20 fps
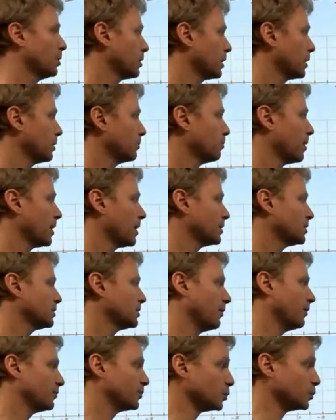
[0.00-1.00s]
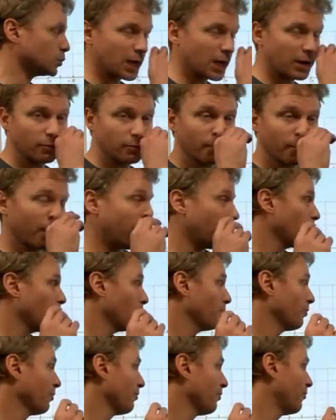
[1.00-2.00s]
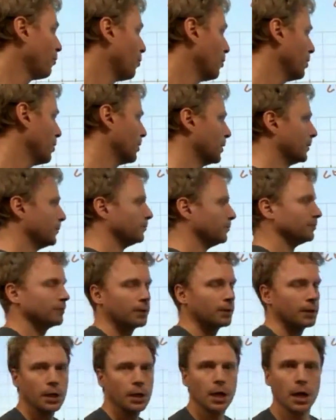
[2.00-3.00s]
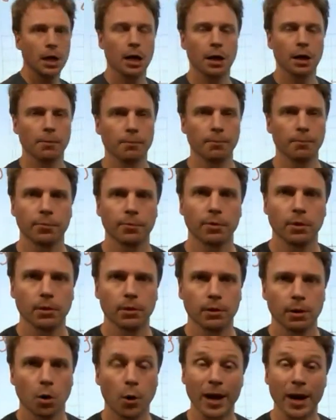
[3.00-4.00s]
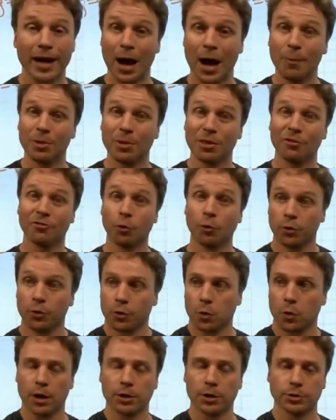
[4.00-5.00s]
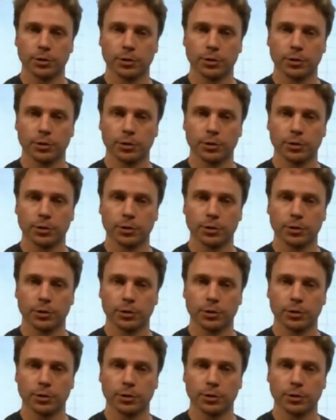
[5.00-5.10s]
get myself to 7 pi over 4. Okay, now I'm in the fourth quadrant